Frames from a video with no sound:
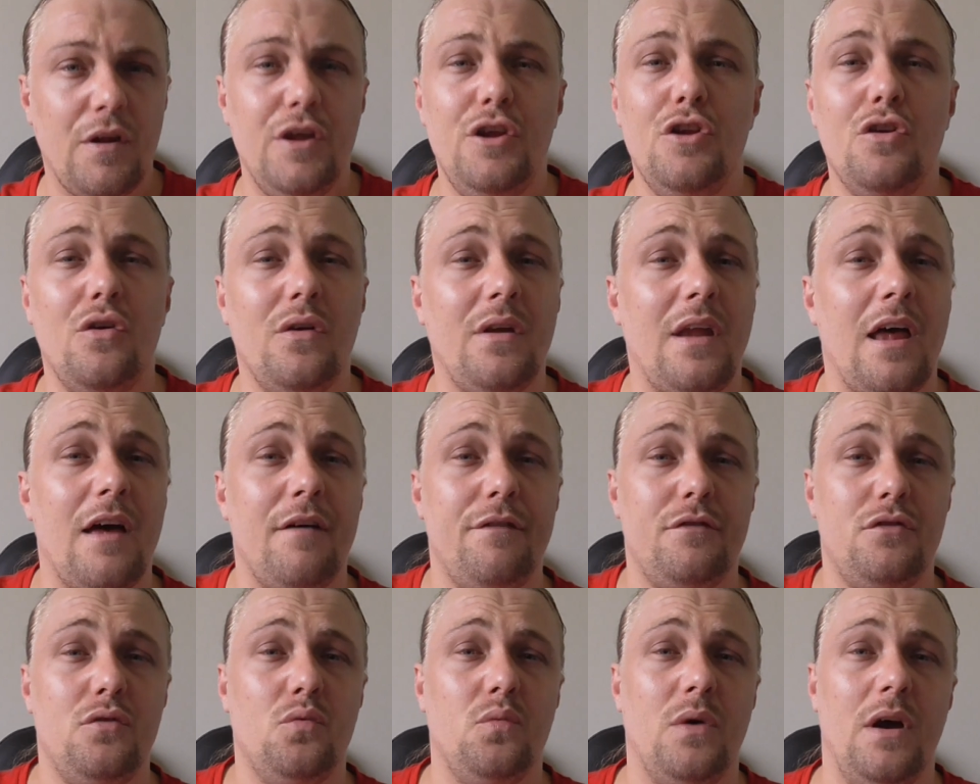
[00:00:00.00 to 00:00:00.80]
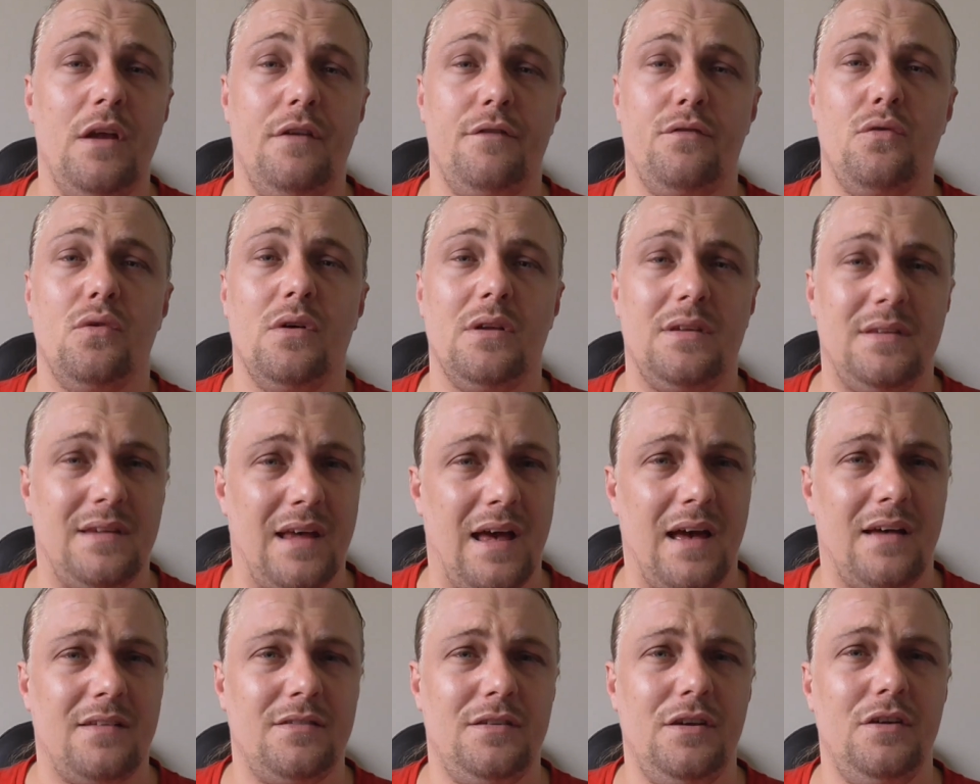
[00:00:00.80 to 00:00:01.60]
don't have to wait for a
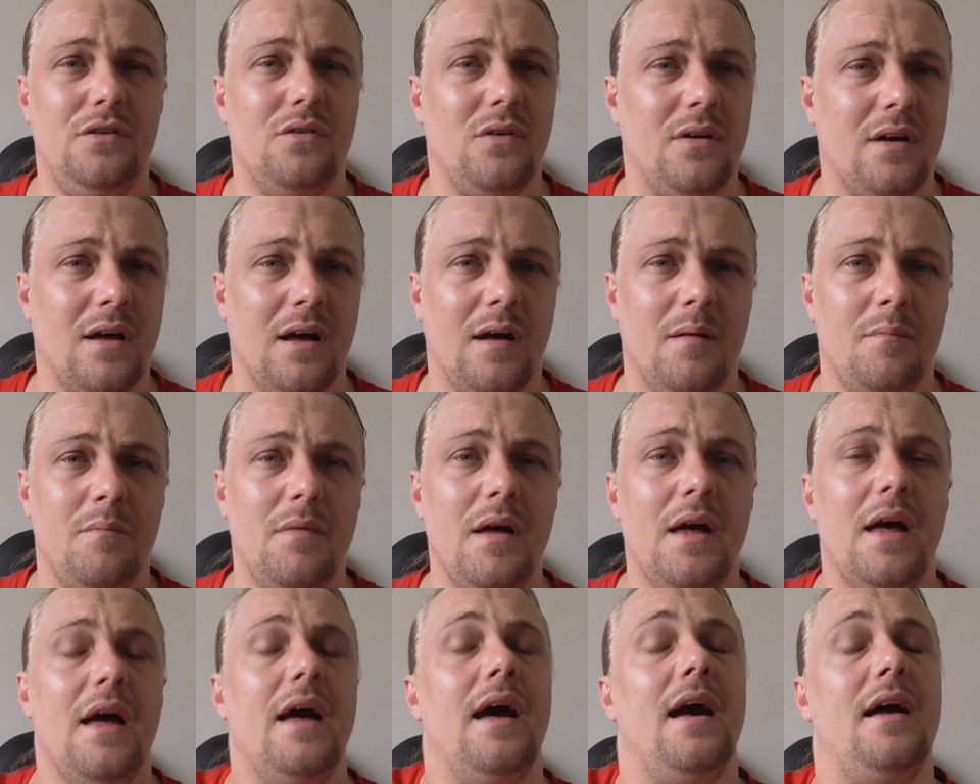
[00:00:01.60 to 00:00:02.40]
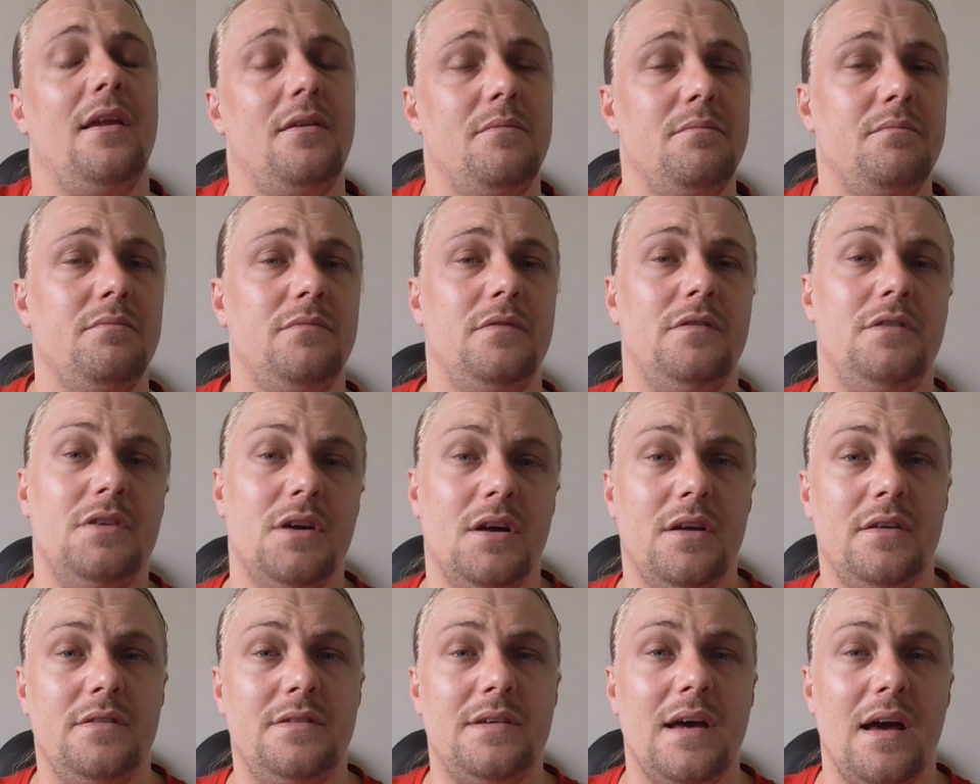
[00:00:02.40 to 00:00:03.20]
taxi to come, and
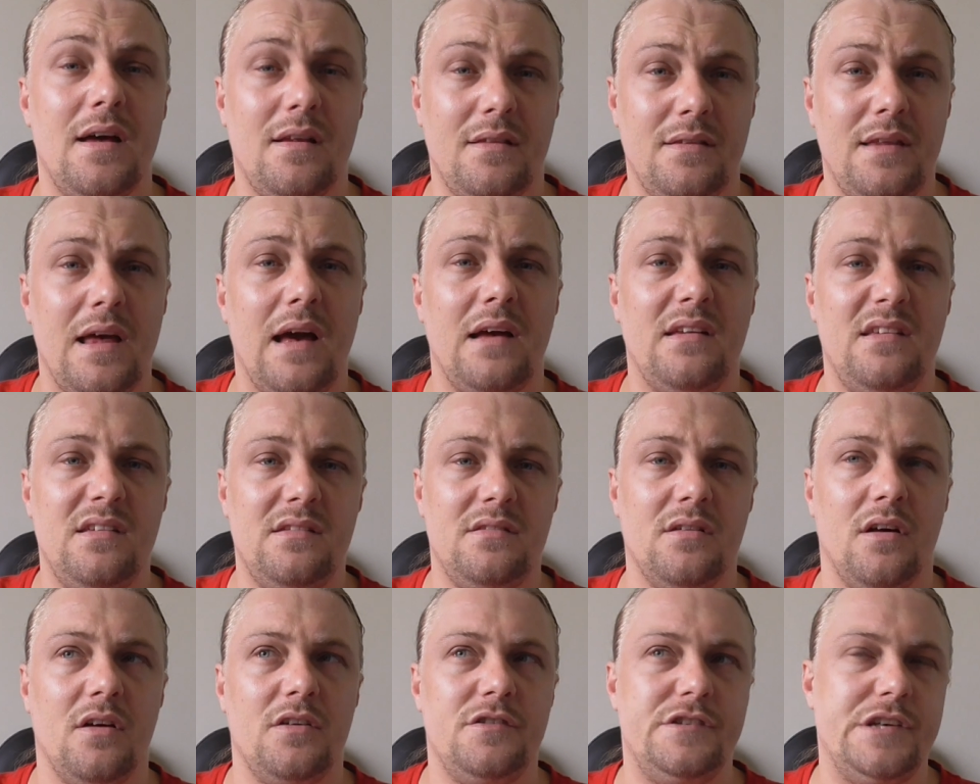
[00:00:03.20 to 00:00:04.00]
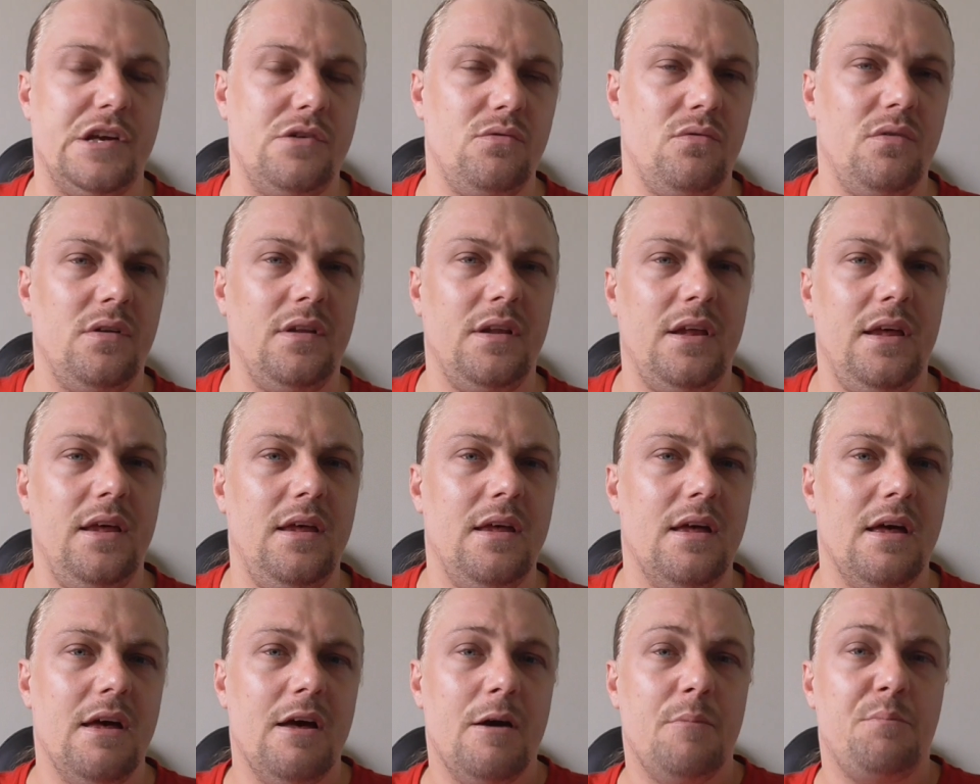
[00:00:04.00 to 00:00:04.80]
taxis are
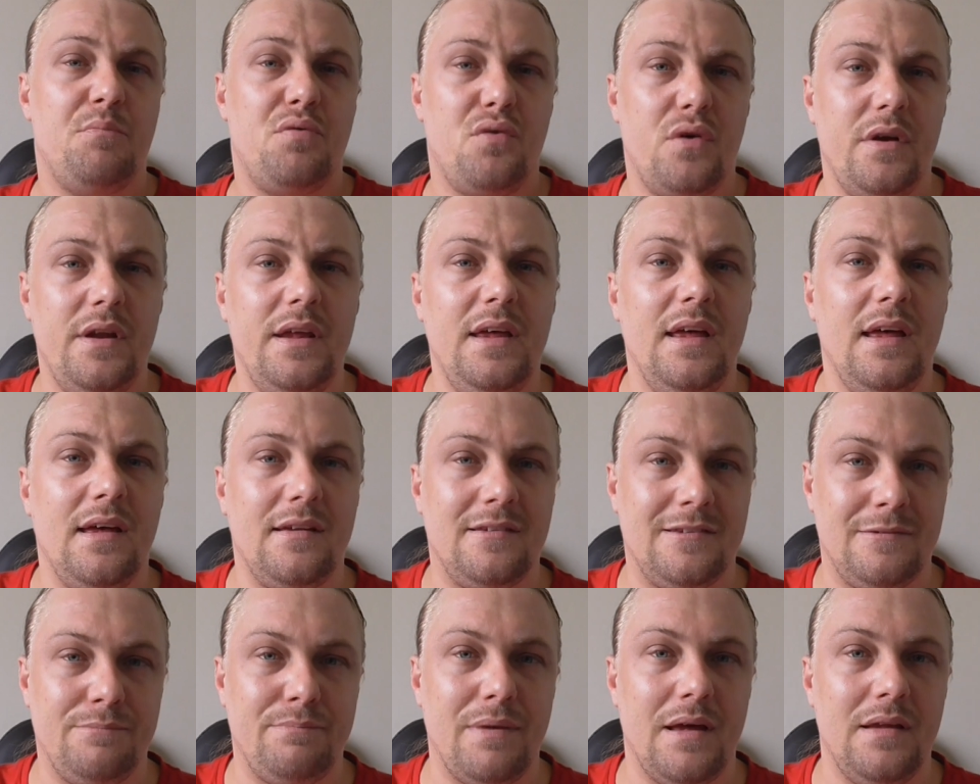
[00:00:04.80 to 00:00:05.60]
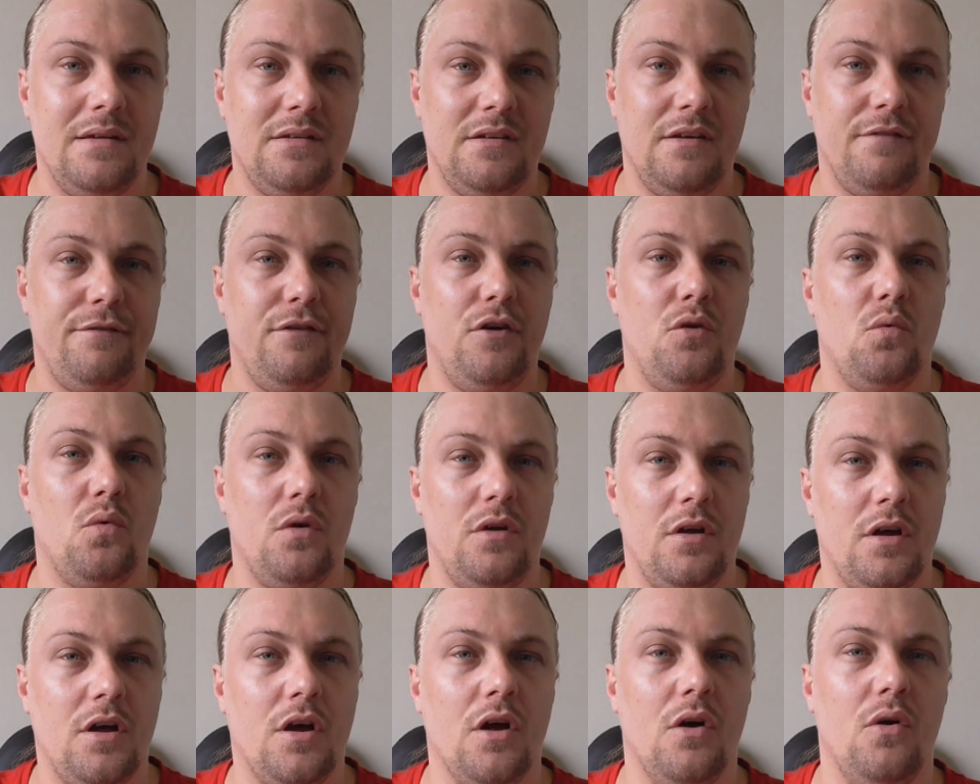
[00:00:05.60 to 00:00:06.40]
generally pretty expensive. You
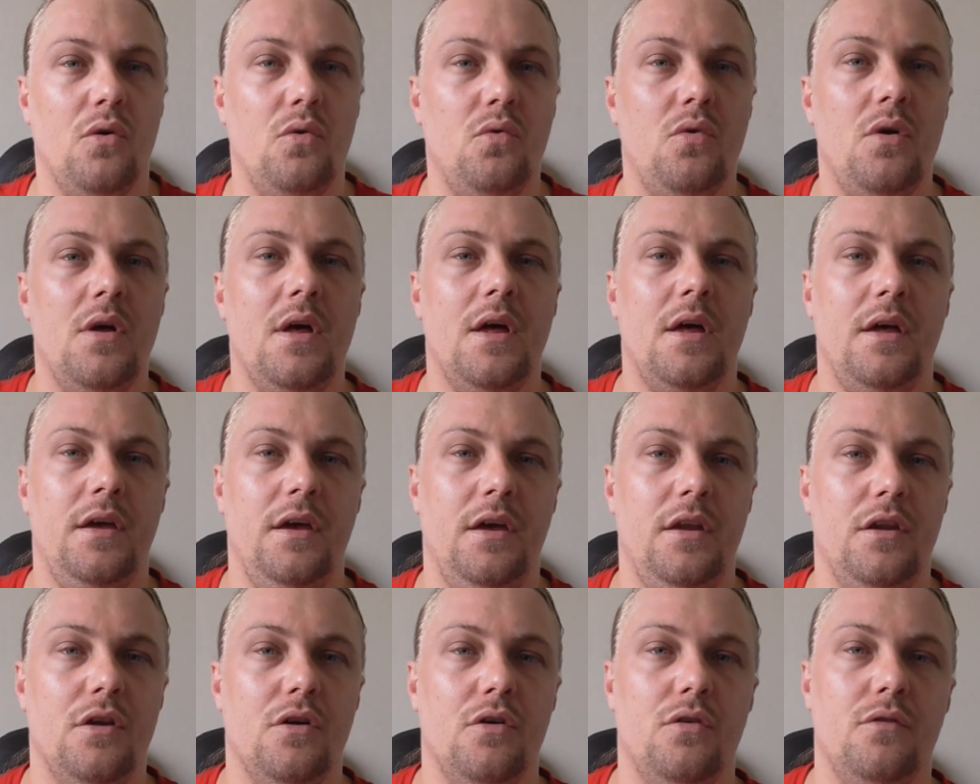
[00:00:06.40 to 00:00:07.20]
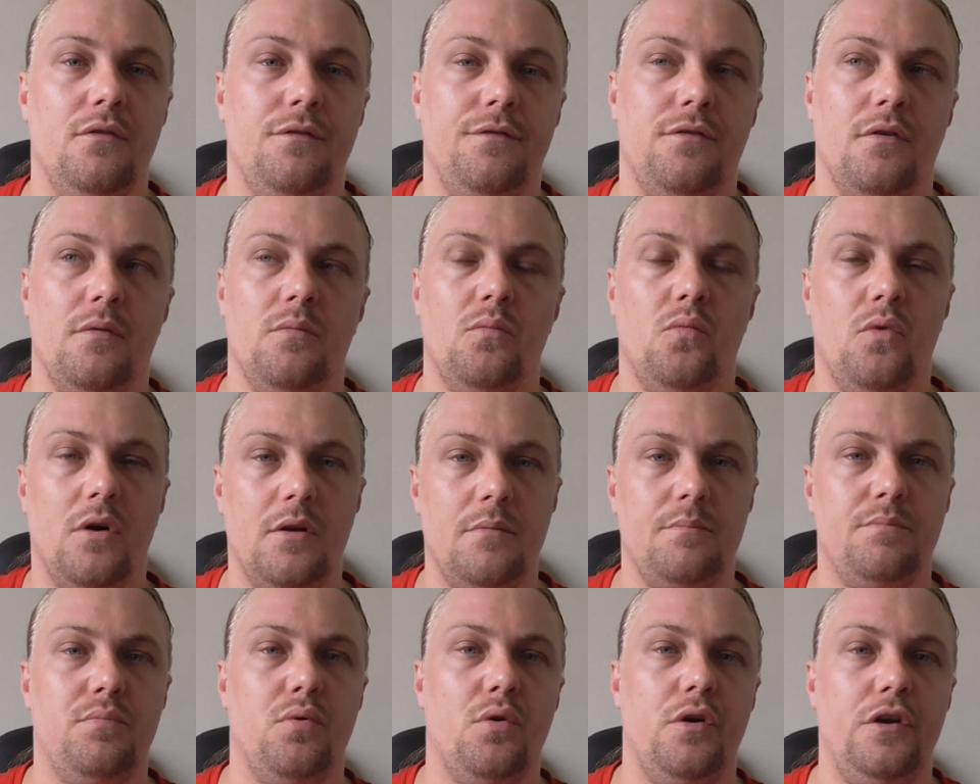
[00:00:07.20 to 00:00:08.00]
want to go, from
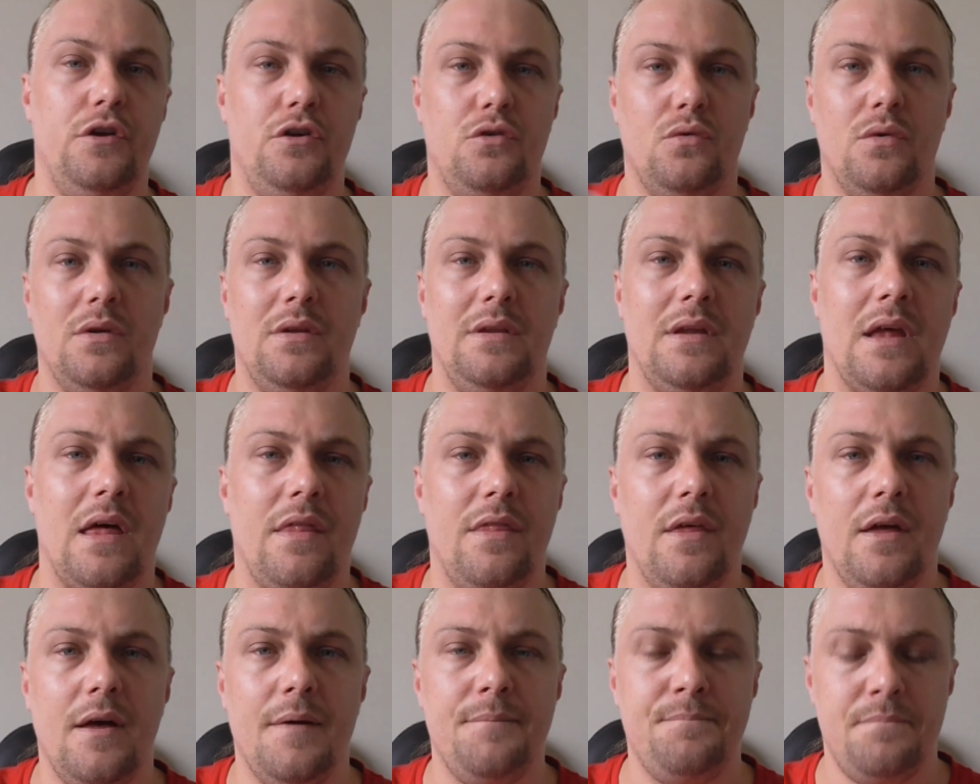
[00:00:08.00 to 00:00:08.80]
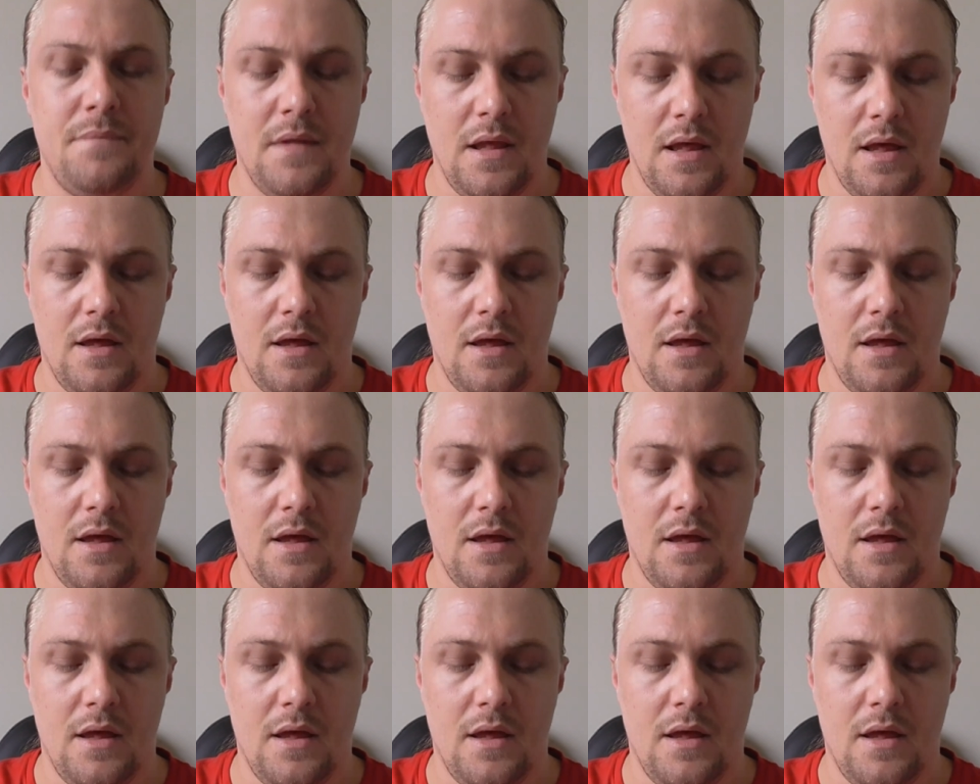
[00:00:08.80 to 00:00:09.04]
one point to another.